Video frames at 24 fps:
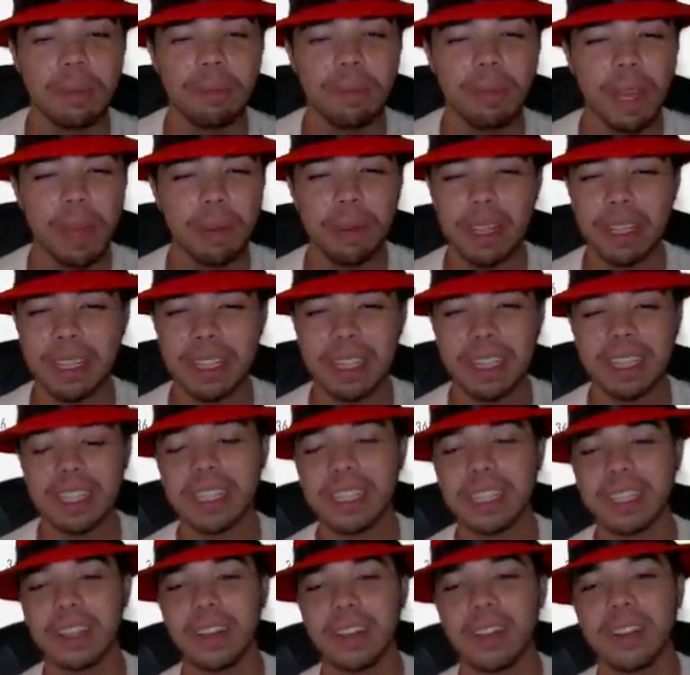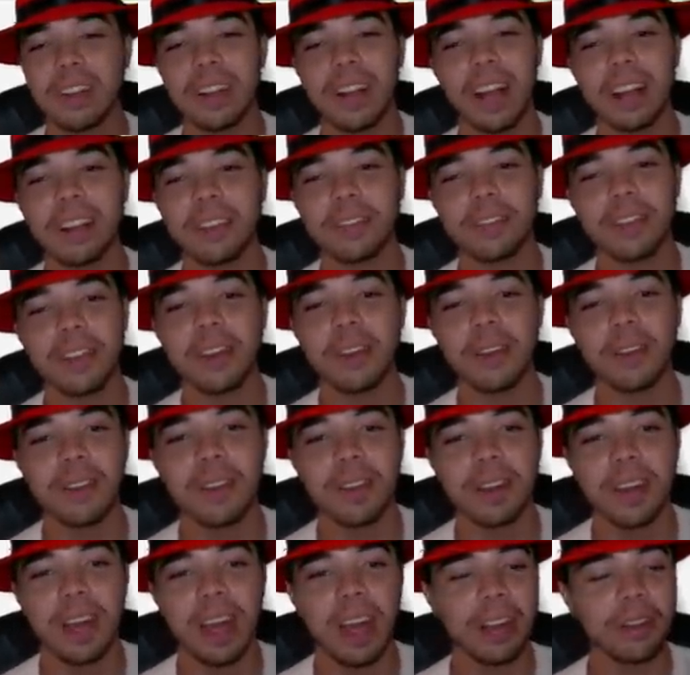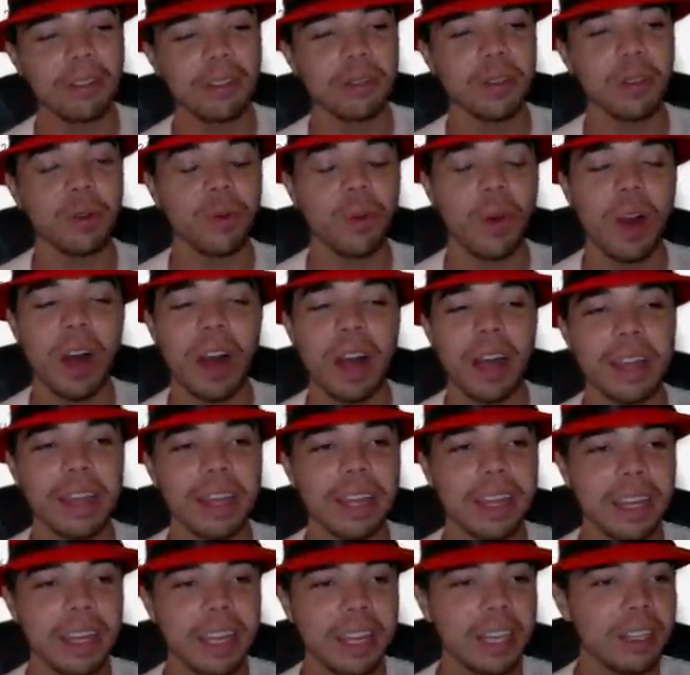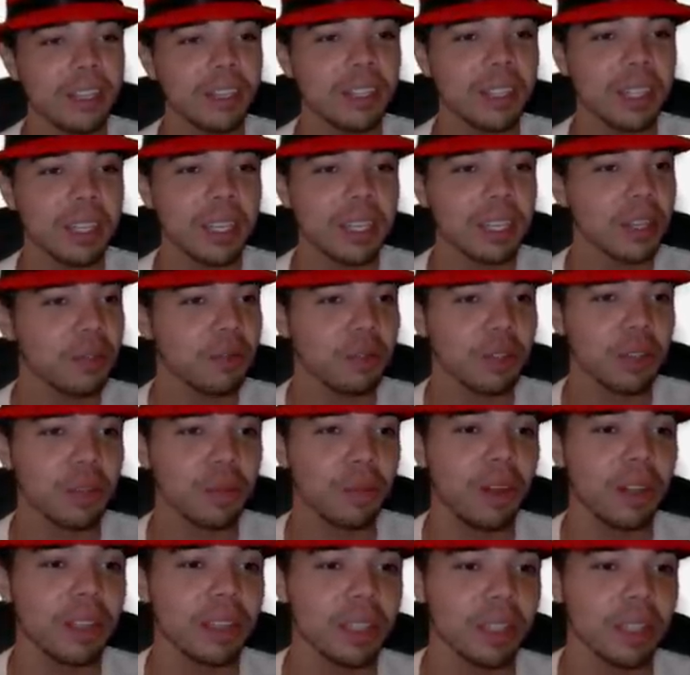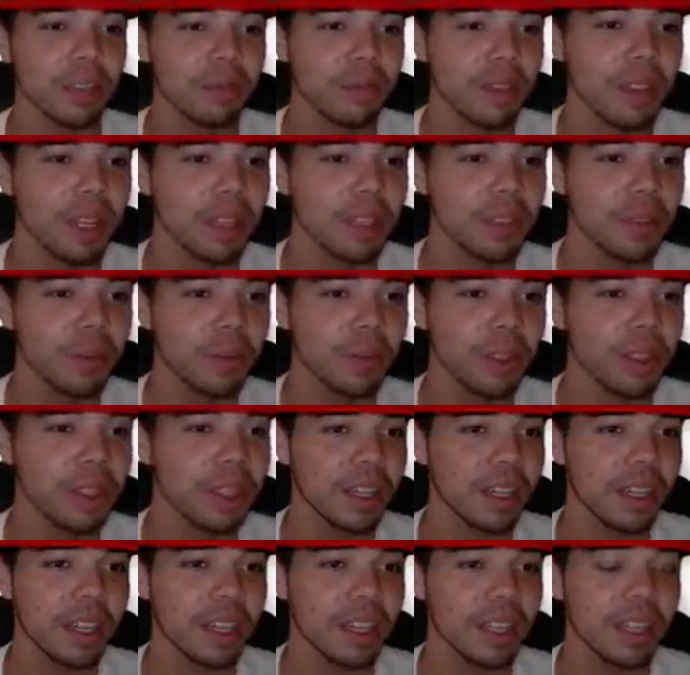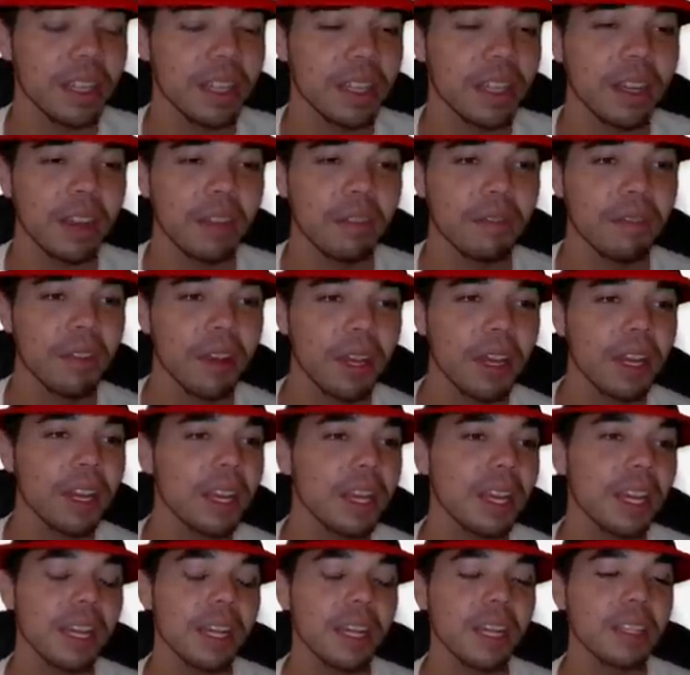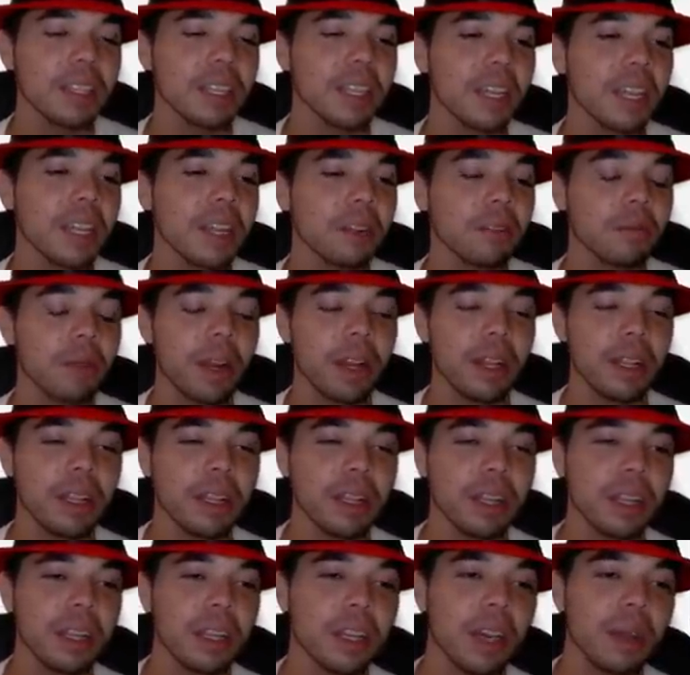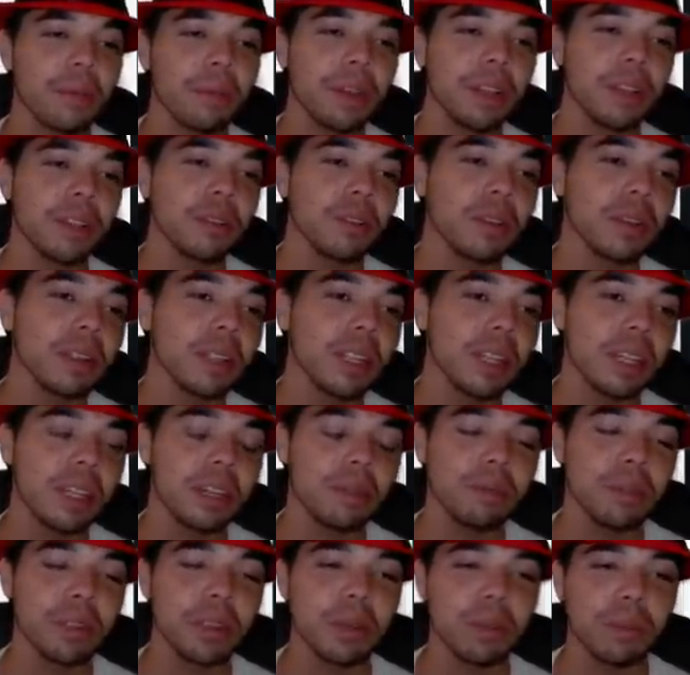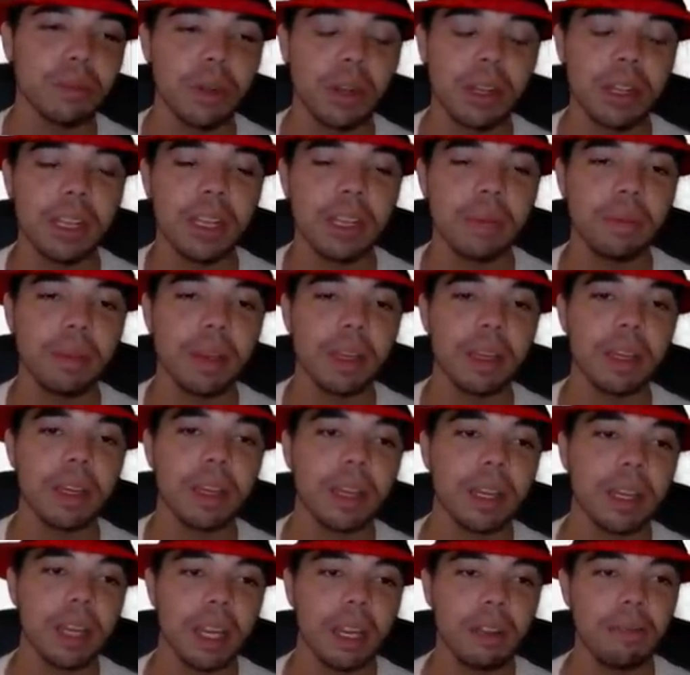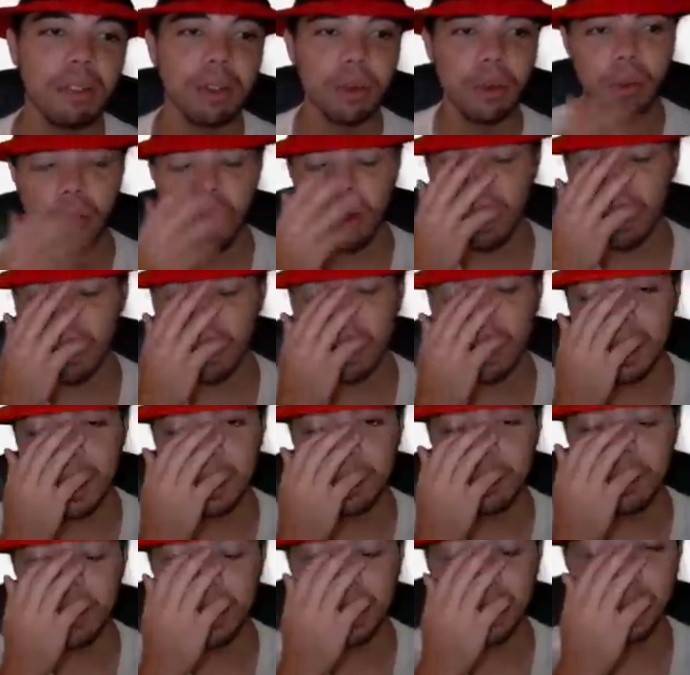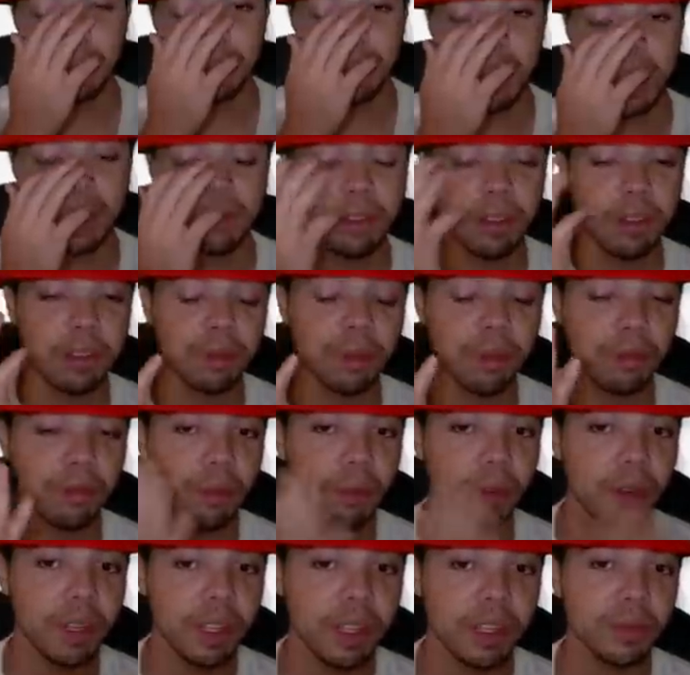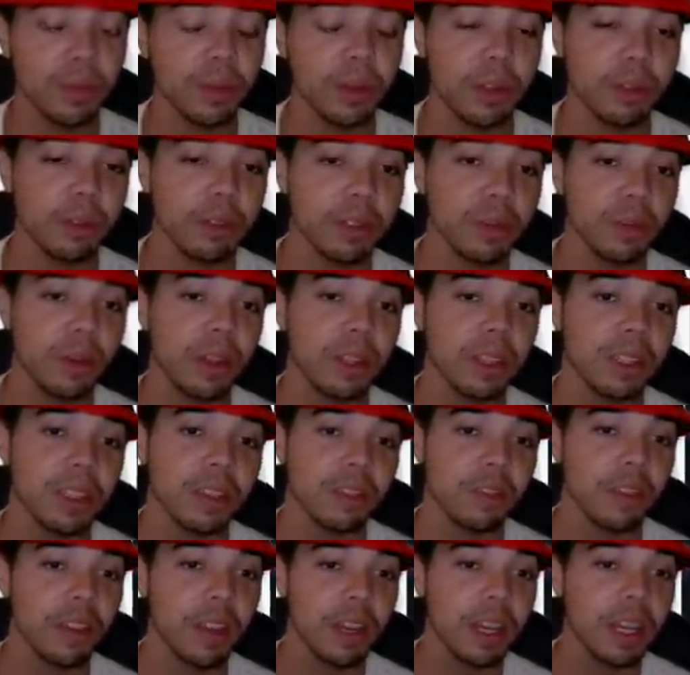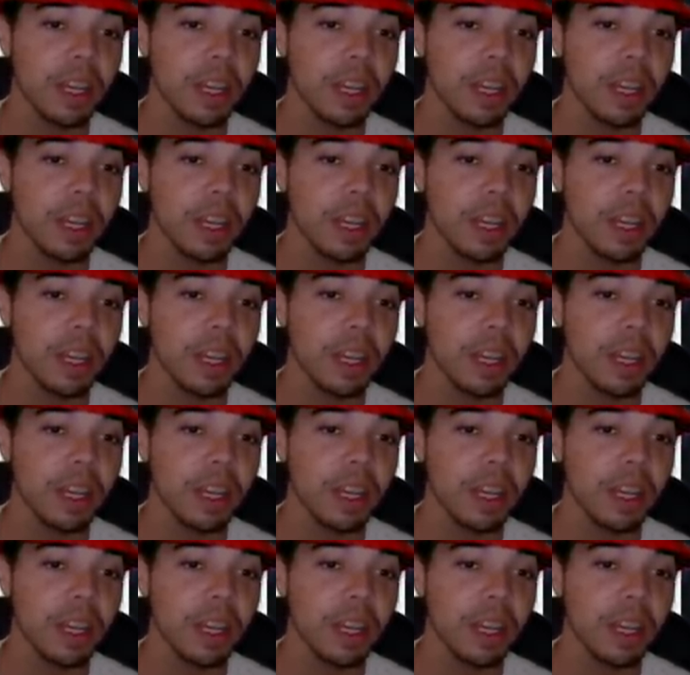maybe it's cuz this card, I don't know. I don't know why. He just isn't responsive. That's the only thing I can think of. He doesn't get a great link. I mean, you can link him to Brahimi if you want, and Brahimi I've used before and he's pretty responsive.